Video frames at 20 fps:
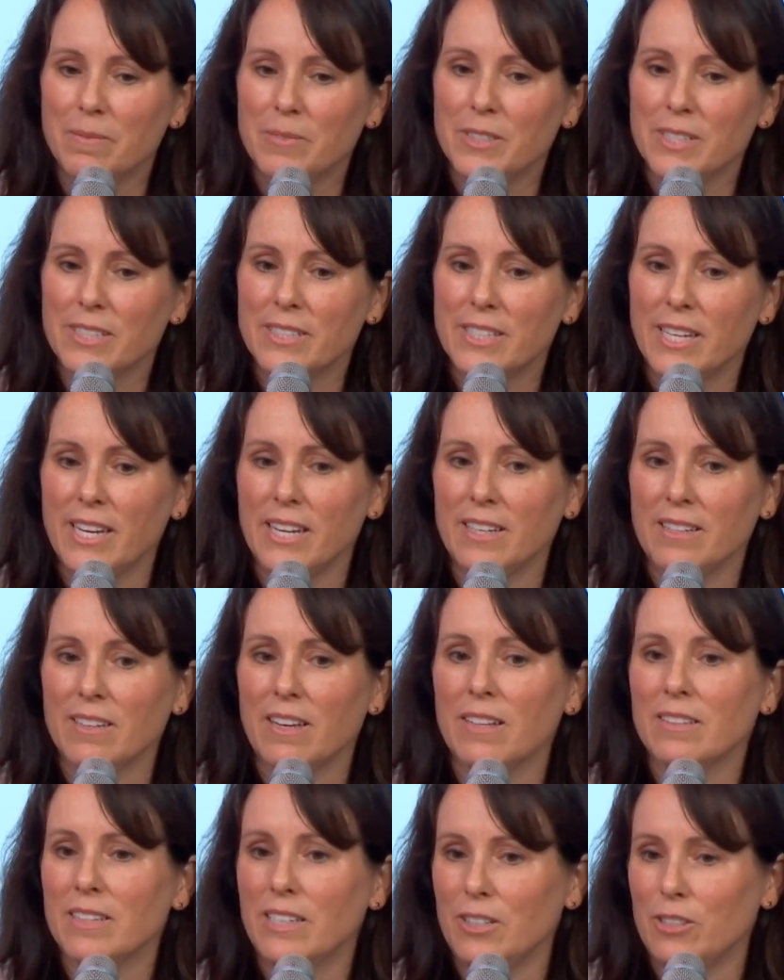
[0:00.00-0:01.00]
to take
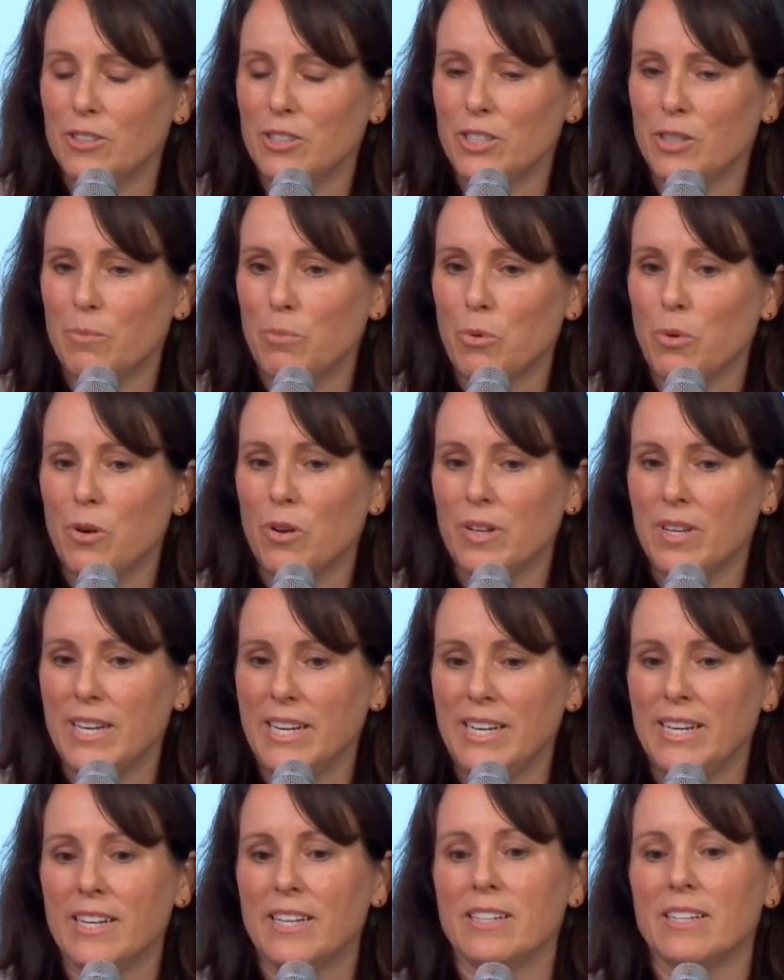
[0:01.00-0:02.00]
a leadership role
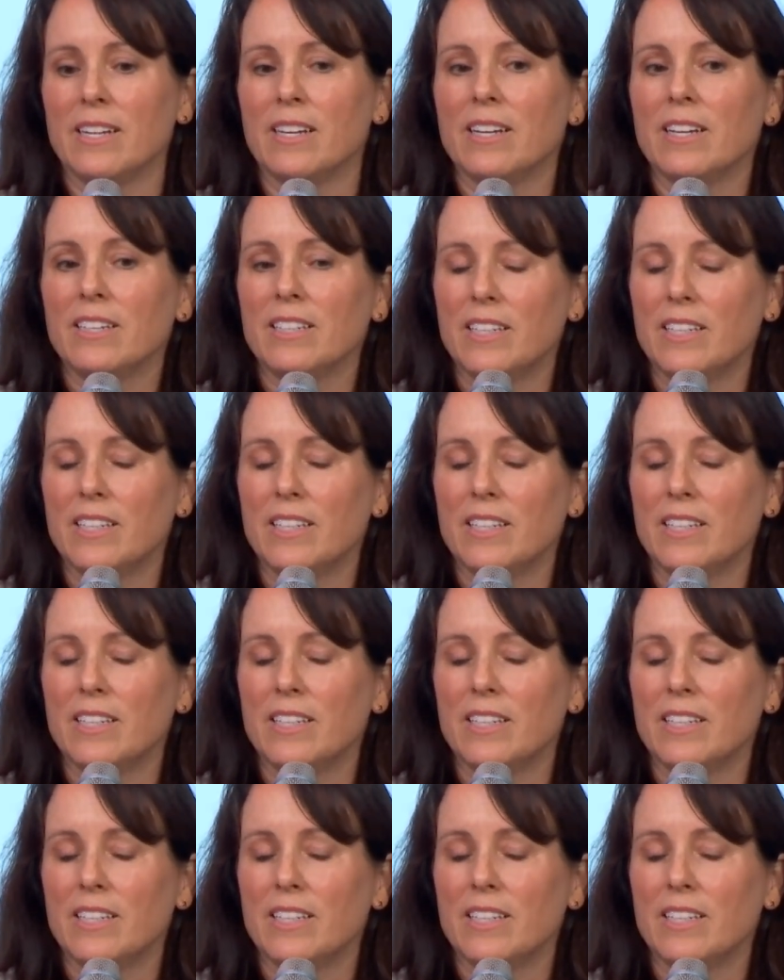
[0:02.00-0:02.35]
in